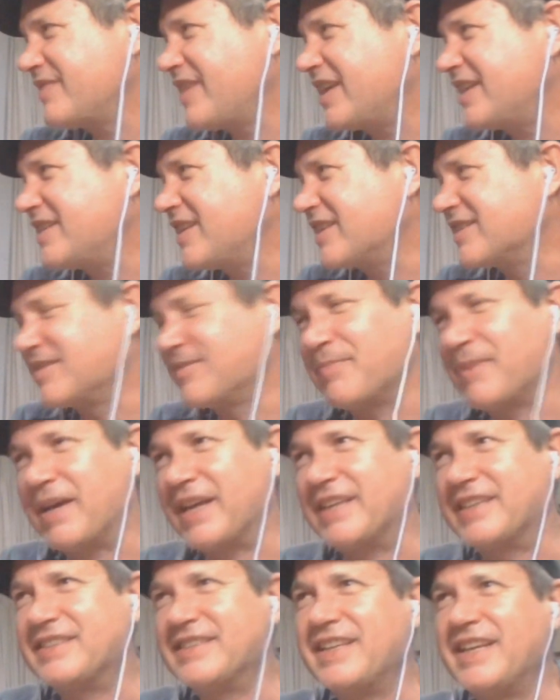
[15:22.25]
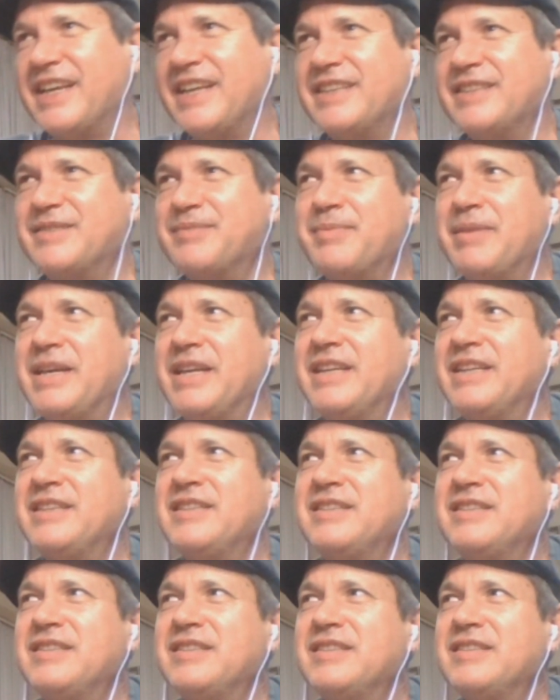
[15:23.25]
that doesn't make sense,
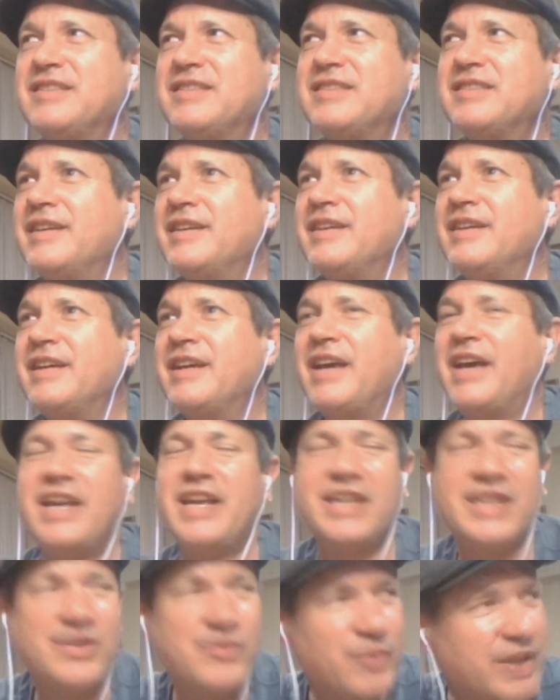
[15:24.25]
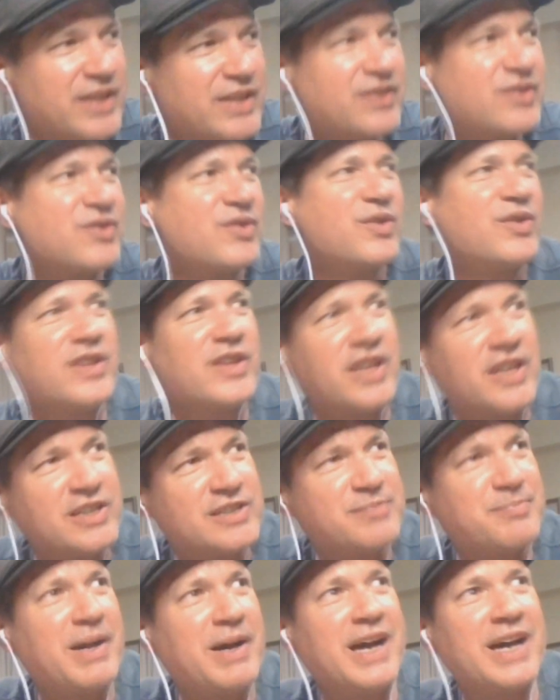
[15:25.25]
man. And he went through all
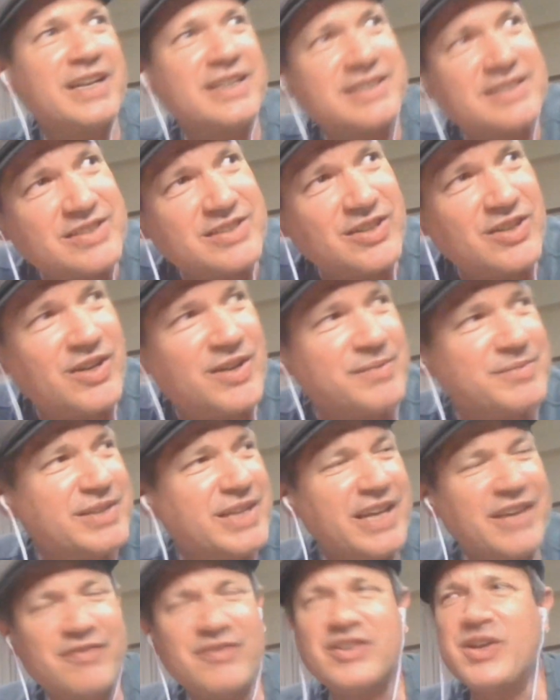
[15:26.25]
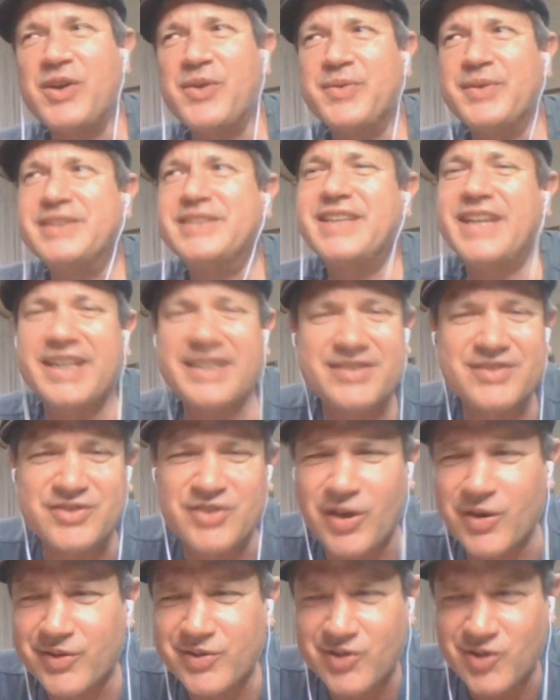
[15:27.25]
those past times. Even though he said,
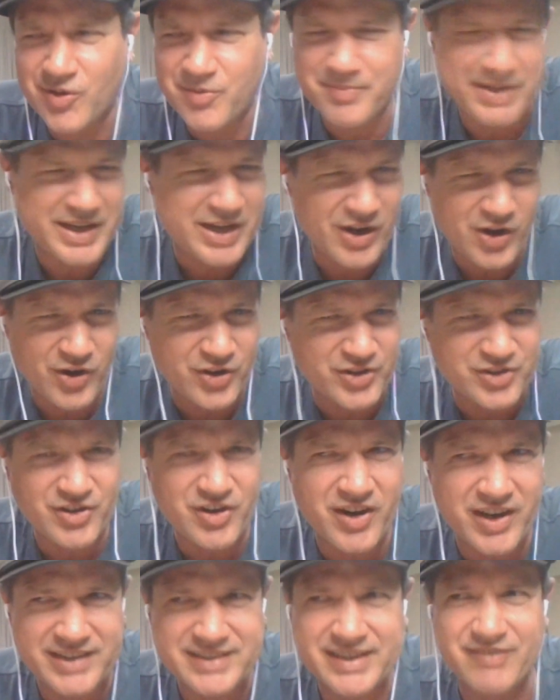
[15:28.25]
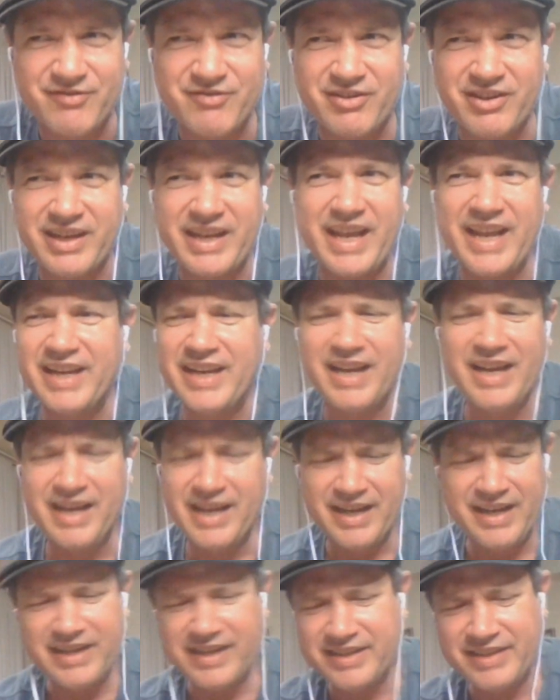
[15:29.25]
don't call me Otter Eyes ever again,
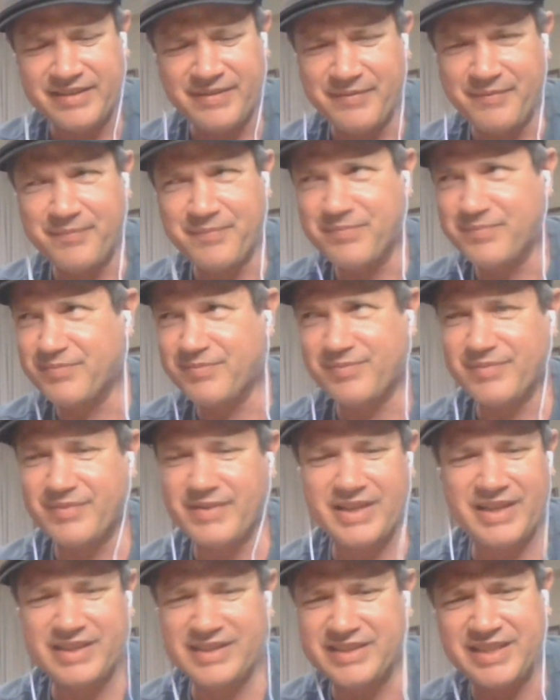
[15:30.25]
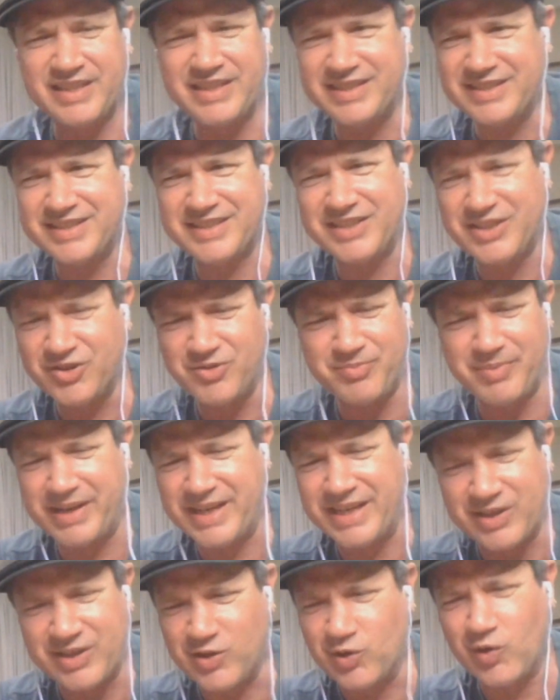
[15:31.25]
she'd still
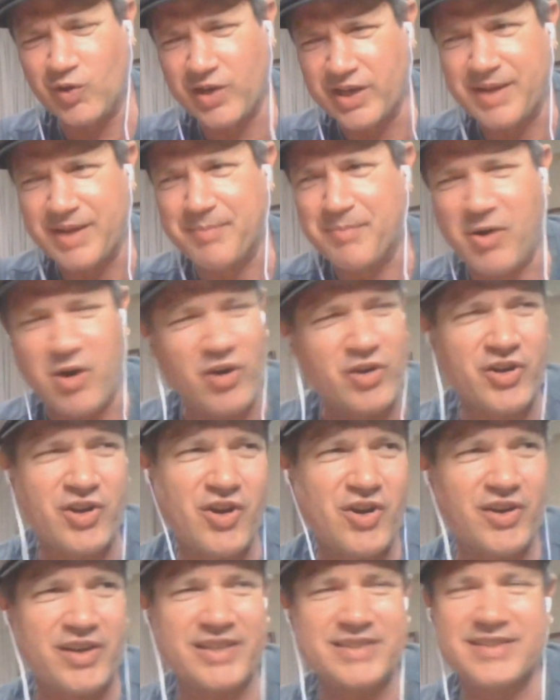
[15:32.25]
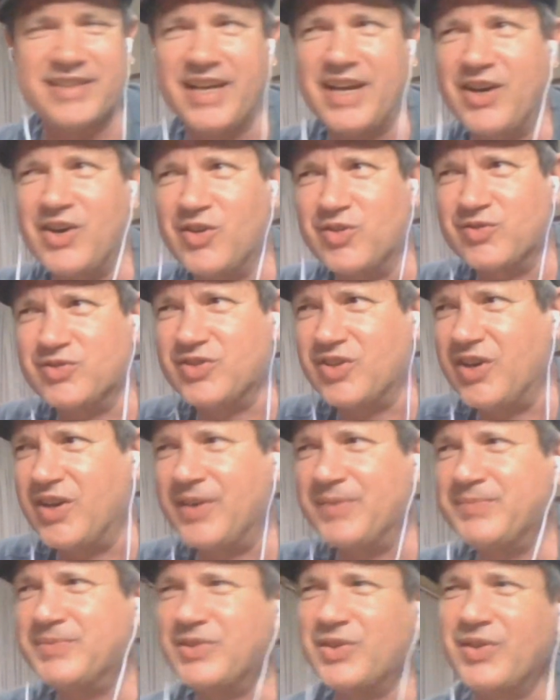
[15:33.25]
been calling him Otter Eyes that whole
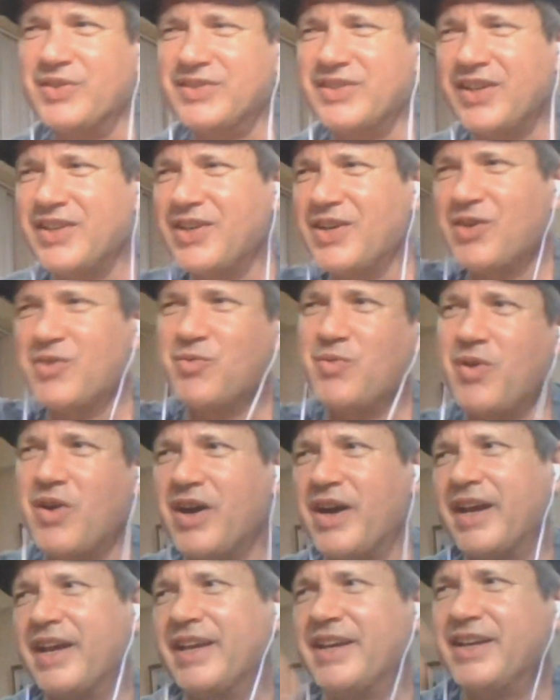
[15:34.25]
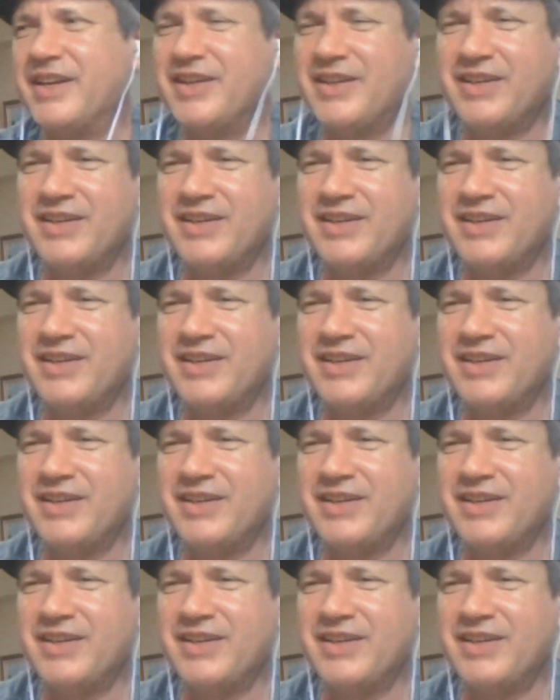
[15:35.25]
time. So I don't know why